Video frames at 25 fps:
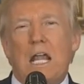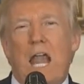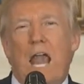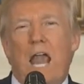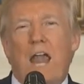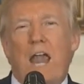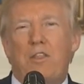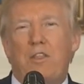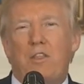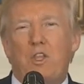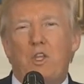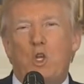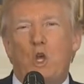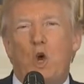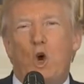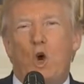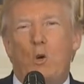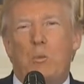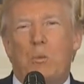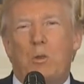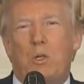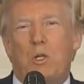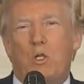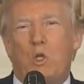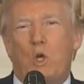and the
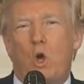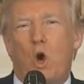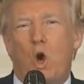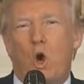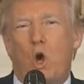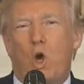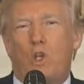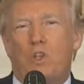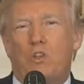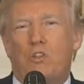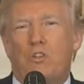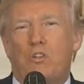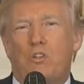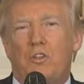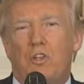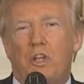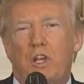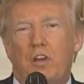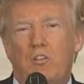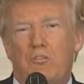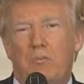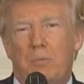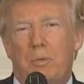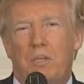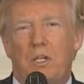noble cause
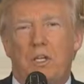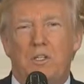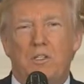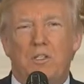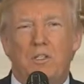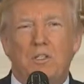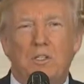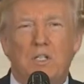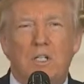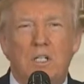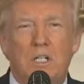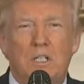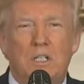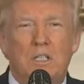of peace.